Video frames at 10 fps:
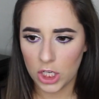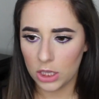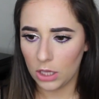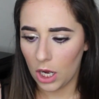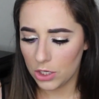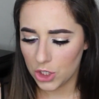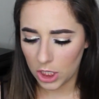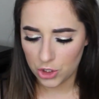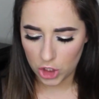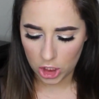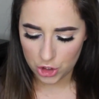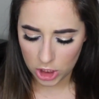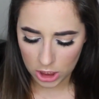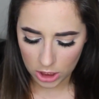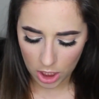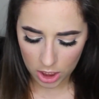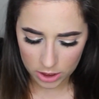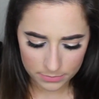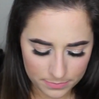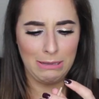Chiquita,
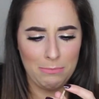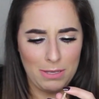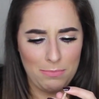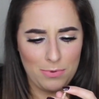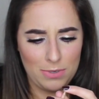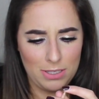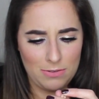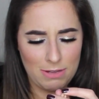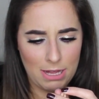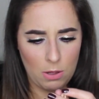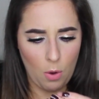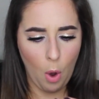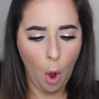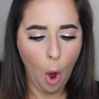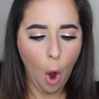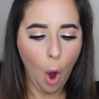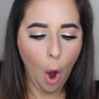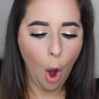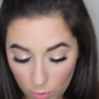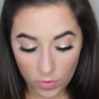chiquita. My poor little.
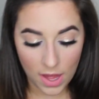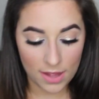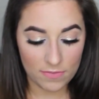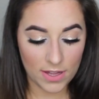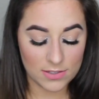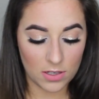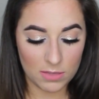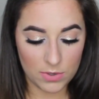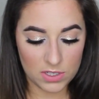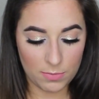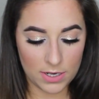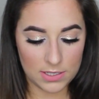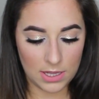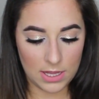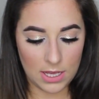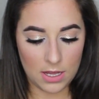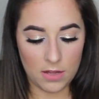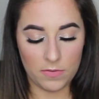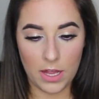Wow, if that's not the most depressing thing of